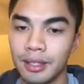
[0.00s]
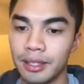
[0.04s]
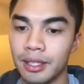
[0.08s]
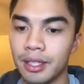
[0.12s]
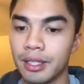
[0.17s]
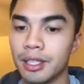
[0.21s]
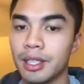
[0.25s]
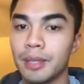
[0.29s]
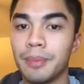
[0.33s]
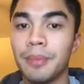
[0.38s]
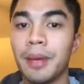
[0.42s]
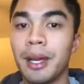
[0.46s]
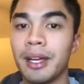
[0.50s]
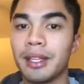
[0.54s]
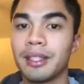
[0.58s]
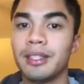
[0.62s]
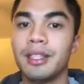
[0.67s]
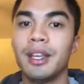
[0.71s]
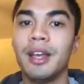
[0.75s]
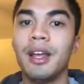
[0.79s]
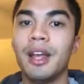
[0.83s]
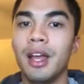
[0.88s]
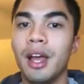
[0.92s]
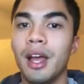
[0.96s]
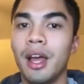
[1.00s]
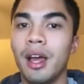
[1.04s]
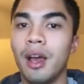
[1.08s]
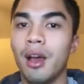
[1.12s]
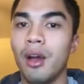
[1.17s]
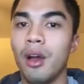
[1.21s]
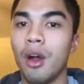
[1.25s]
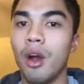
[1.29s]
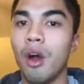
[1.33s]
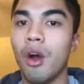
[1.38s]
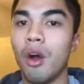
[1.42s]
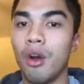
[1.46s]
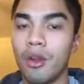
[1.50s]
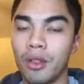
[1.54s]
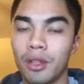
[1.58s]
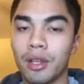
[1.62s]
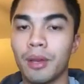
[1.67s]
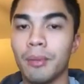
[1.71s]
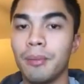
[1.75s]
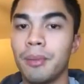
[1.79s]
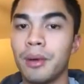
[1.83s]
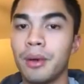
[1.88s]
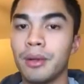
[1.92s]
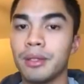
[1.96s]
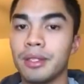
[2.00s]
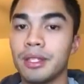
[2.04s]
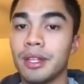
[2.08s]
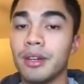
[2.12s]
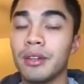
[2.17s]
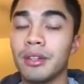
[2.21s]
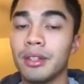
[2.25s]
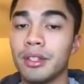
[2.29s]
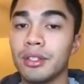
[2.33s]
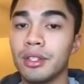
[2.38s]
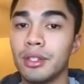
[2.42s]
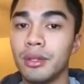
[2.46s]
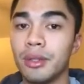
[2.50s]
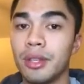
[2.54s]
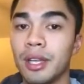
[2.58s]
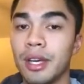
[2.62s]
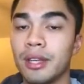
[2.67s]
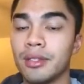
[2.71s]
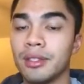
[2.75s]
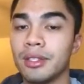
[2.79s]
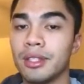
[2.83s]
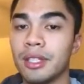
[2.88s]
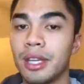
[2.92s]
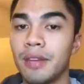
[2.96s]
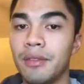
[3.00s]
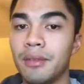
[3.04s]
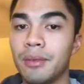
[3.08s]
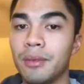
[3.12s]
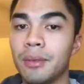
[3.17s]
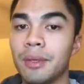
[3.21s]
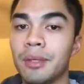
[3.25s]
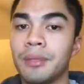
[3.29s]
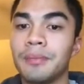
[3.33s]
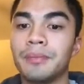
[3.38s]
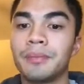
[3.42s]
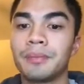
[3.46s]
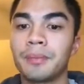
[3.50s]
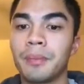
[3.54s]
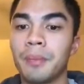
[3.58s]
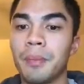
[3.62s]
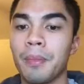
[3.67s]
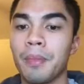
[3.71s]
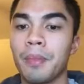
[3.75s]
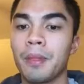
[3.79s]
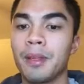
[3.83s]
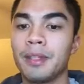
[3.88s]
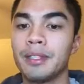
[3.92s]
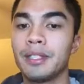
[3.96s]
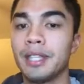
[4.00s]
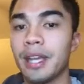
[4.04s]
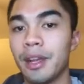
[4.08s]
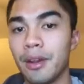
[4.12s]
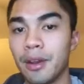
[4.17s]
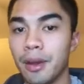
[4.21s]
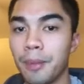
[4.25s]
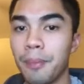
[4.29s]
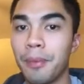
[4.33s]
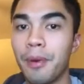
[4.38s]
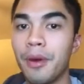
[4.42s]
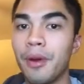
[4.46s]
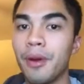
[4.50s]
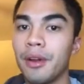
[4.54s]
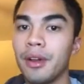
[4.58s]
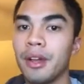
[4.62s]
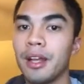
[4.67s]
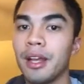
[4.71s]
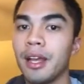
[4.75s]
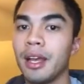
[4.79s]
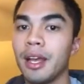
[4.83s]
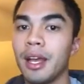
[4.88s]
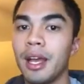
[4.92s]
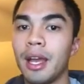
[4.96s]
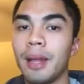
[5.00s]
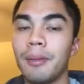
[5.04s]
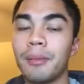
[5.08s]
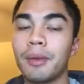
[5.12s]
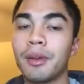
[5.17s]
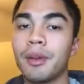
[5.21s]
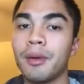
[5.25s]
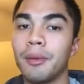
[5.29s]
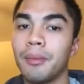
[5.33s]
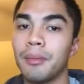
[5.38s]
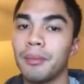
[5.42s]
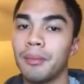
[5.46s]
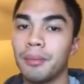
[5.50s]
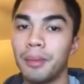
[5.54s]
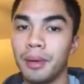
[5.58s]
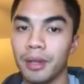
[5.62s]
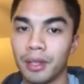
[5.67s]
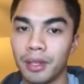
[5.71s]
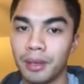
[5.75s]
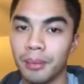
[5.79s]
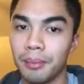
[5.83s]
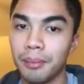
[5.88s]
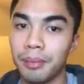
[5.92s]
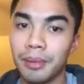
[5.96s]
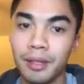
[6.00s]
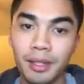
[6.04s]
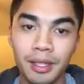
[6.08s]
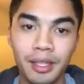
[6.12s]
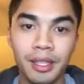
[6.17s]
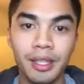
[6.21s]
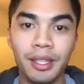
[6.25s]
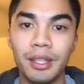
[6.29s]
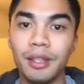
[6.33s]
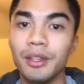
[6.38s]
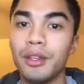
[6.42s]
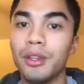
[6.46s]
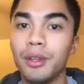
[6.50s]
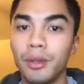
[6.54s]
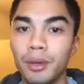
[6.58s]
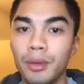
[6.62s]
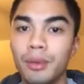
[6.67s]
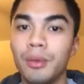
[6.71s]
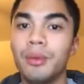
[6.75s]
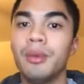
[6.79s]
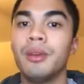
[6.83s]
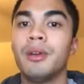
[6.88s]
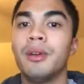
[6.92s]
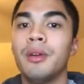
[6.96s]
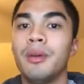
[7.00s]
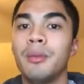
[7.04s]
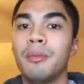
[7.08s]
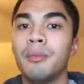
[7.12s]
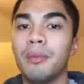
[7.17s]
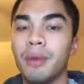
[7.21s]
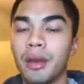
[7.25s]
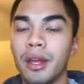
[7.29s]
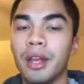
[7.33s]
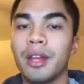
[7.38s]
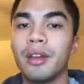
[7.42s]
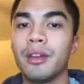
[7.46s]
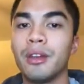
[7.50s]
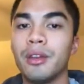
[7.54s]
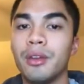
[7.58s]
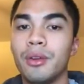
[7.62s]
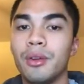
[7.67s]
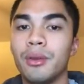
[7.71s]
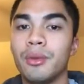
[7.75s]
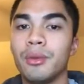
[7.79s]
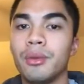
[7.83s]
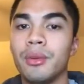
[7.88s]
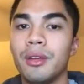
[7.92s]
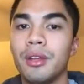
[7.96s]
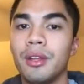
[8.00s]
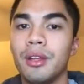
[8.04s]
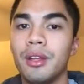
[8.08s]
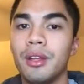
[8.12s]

inspect all the components that are in the 2007 one, tear it apart, and put completely new, brand new